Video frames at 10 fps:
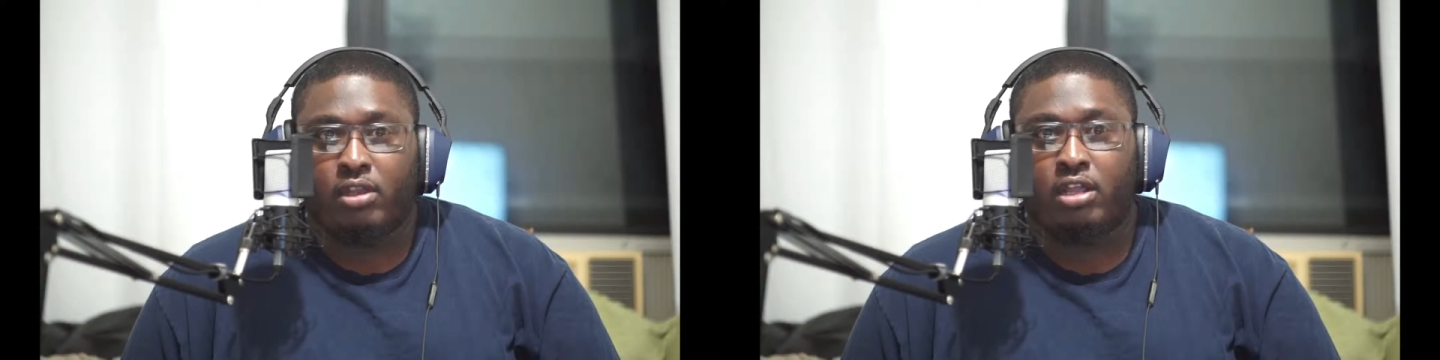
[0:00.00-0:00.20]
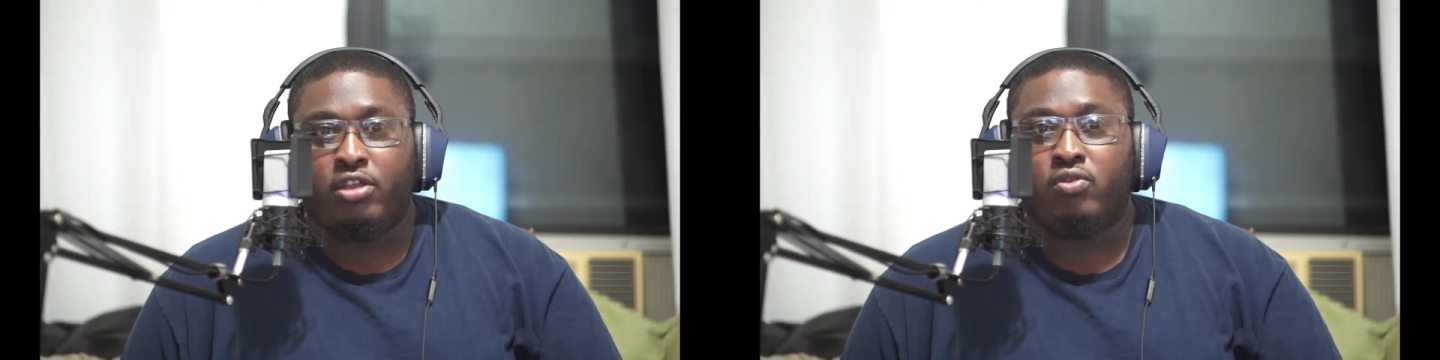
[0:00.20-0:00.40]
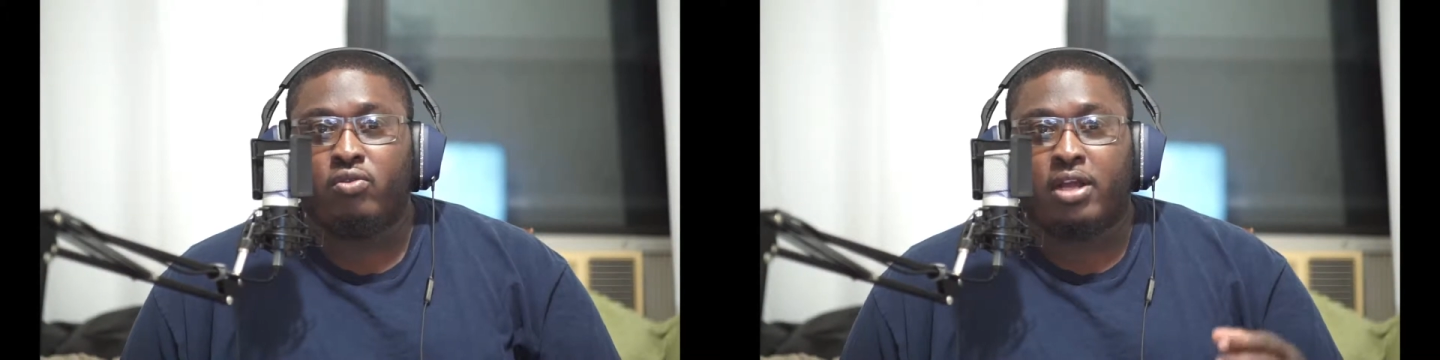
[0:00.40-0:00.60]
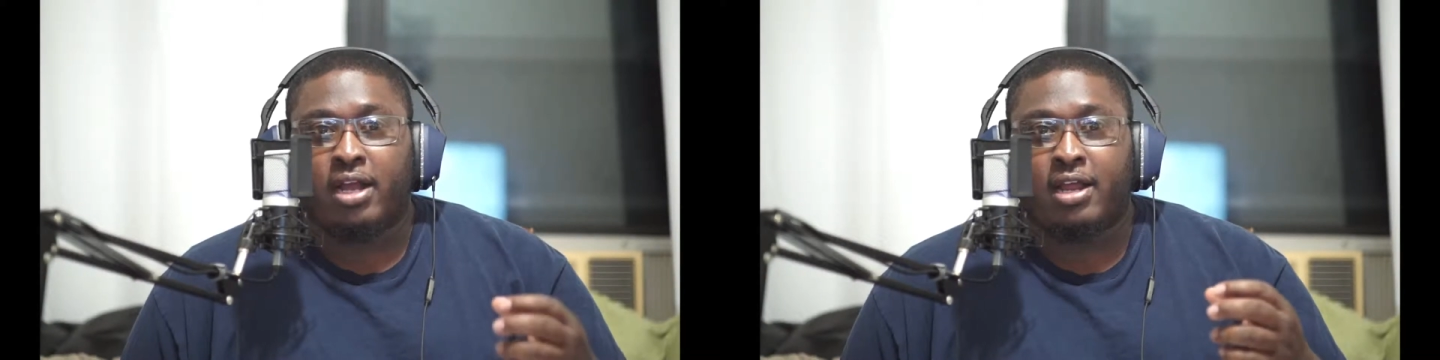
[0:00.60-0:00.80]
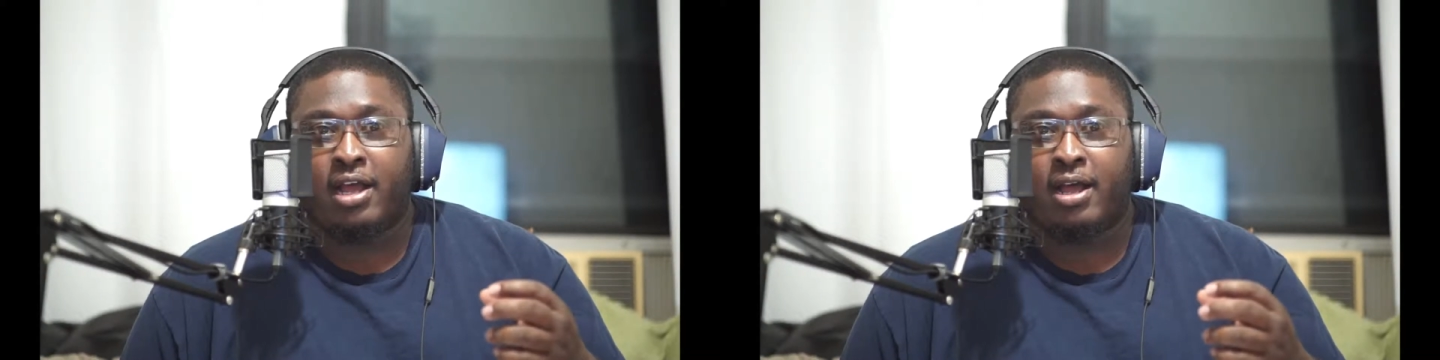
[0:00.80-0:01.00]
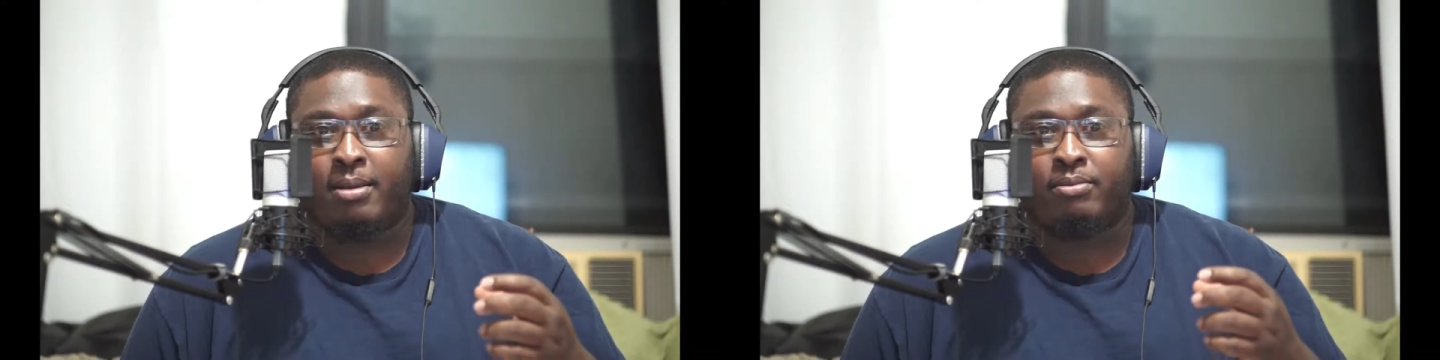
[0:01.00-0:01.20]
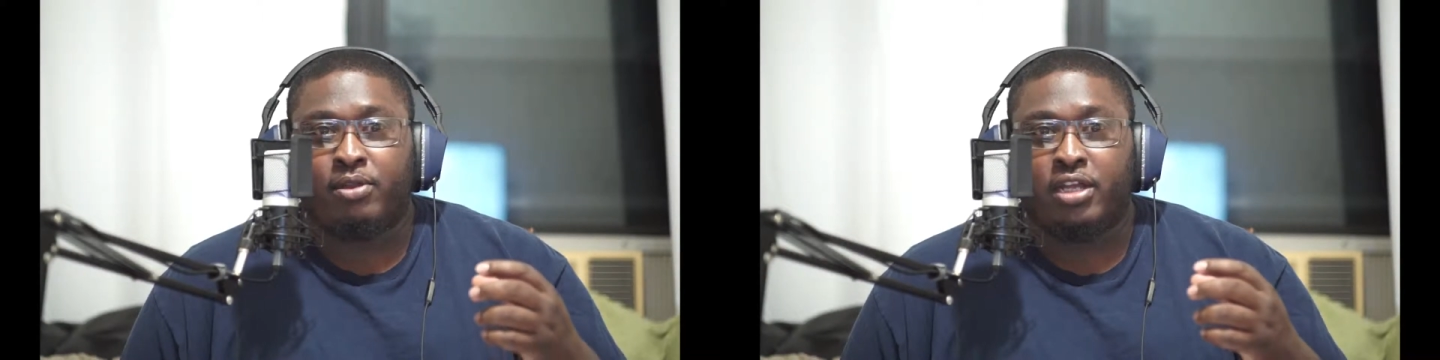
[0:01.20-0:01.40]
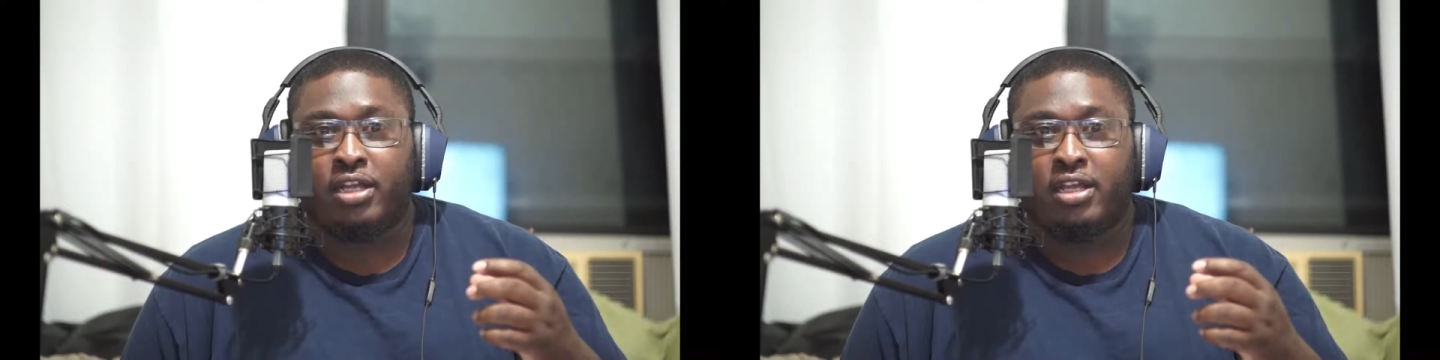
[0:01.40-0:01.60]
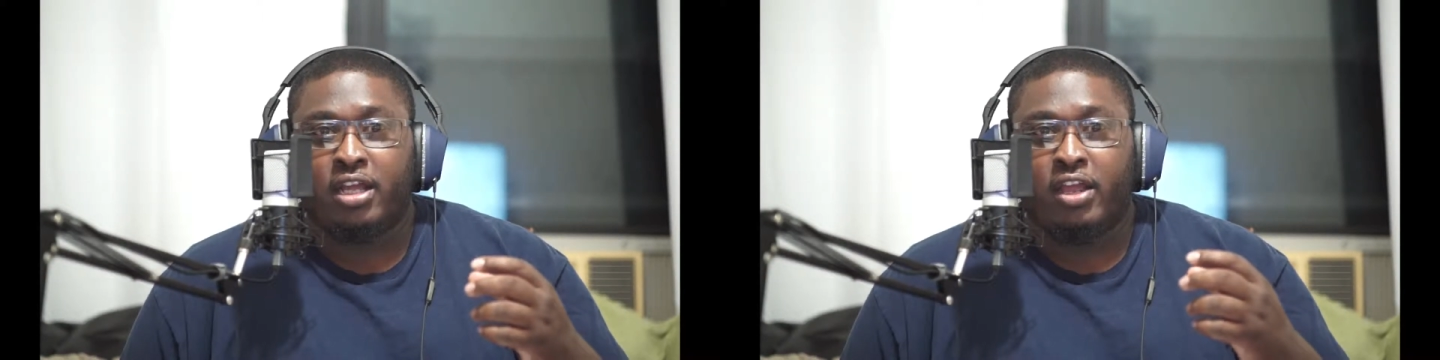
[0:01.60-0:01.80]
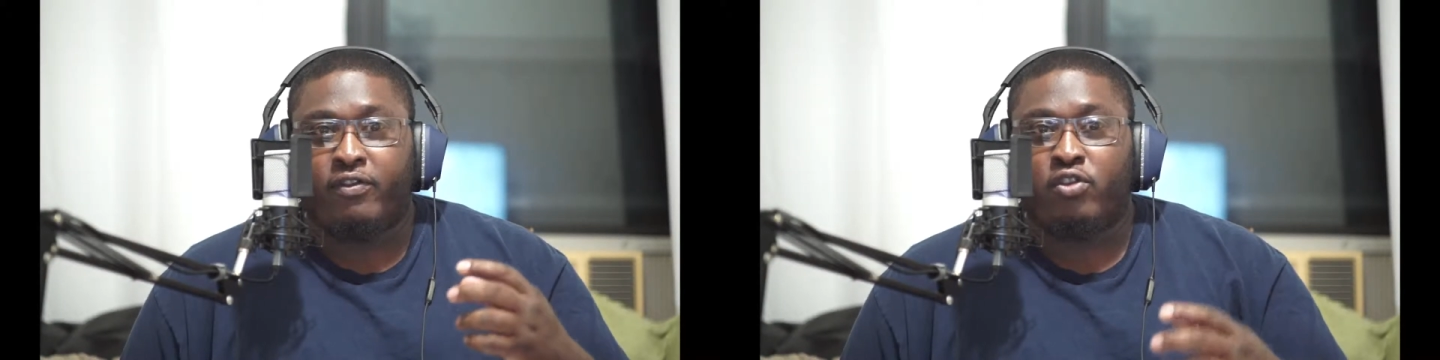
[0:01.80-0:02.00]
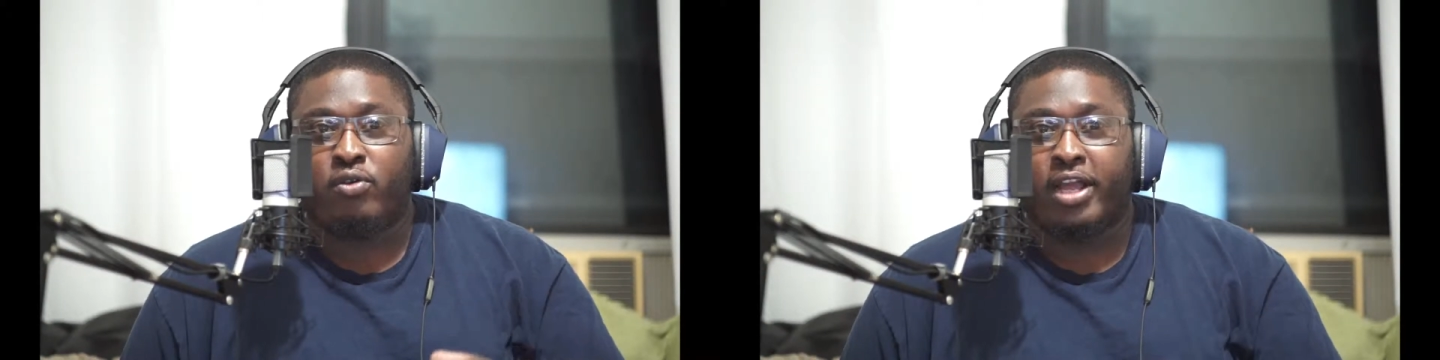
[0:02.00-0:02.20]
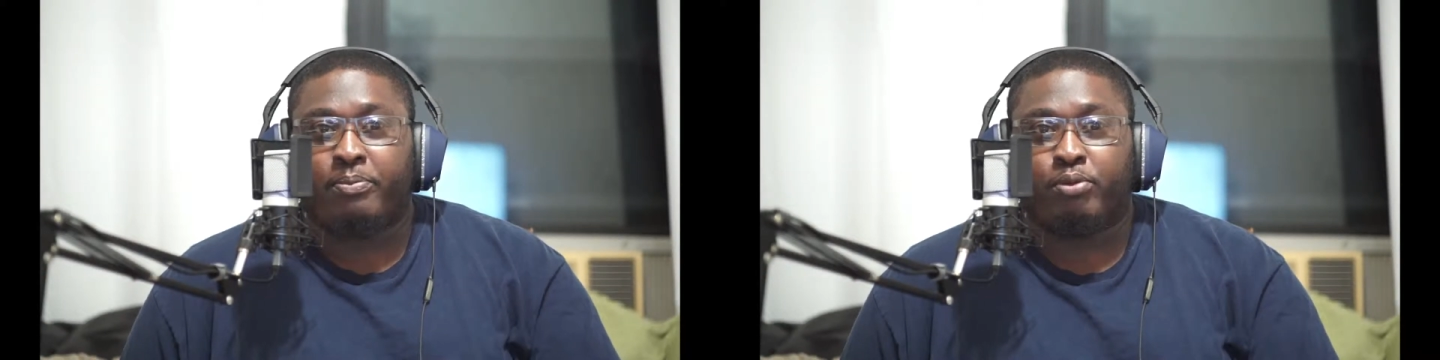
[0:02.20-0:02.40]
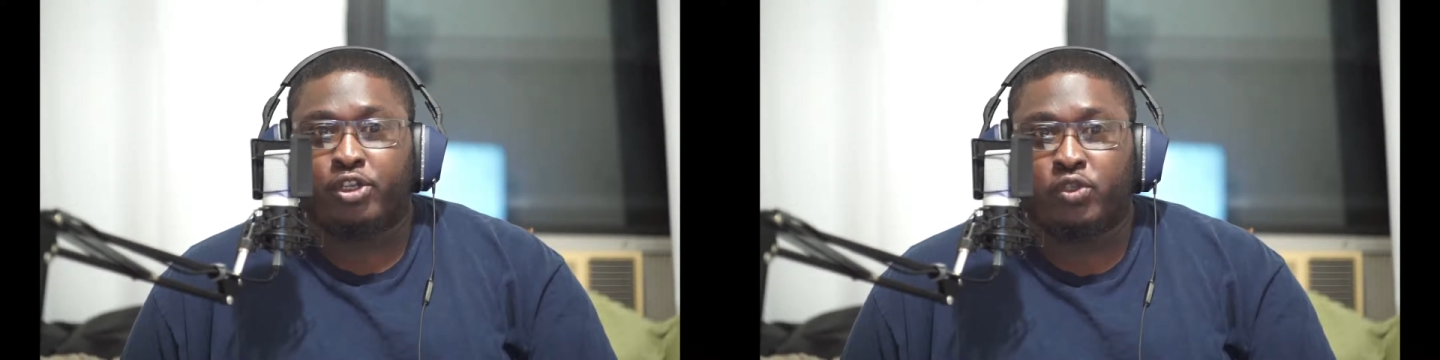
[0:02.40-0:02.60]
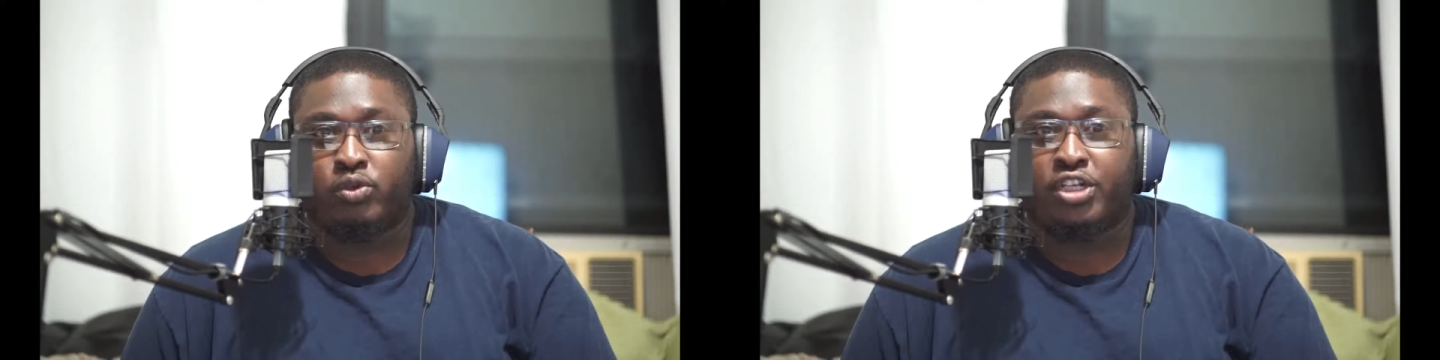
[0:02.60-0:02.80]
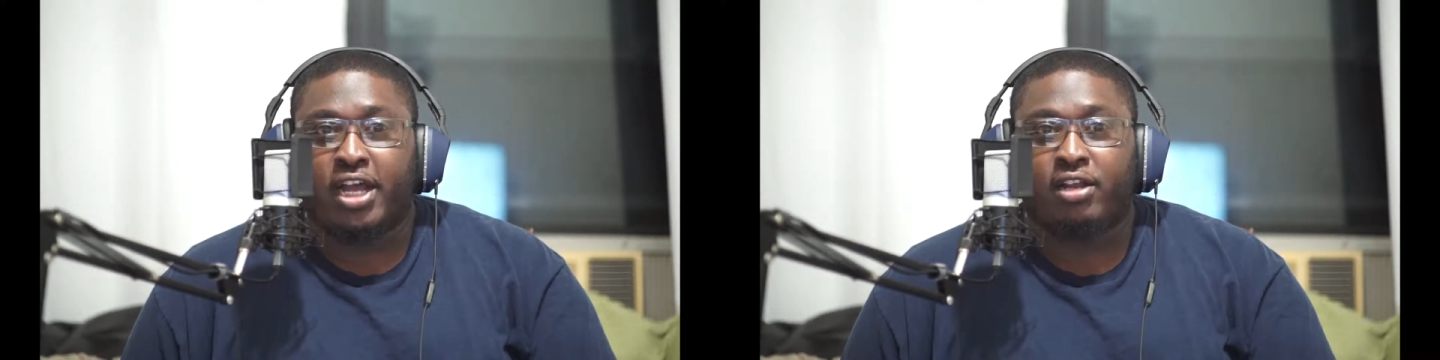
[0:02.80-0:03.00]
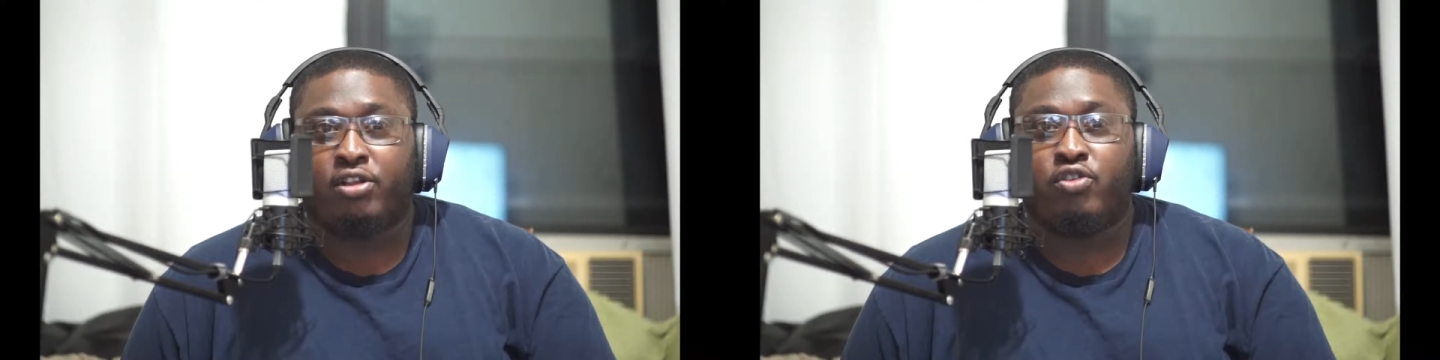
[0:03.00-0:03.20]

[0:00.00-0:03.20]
You can, if you don't get Pursuit channel,